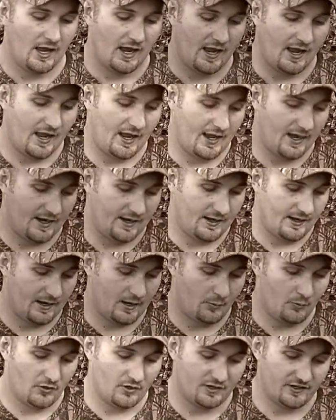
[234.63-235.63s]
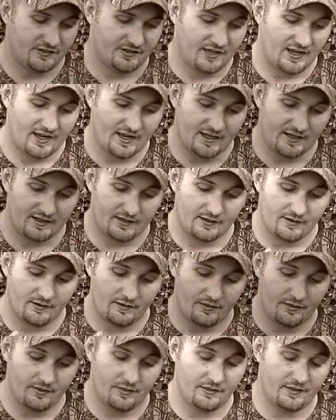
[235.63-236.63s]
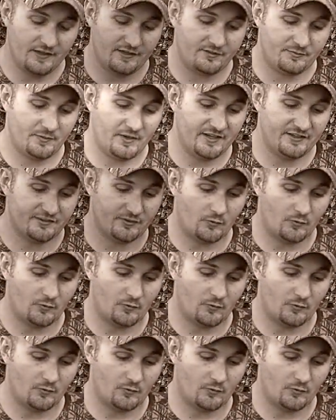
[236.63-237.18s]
And I'm gonna take this piece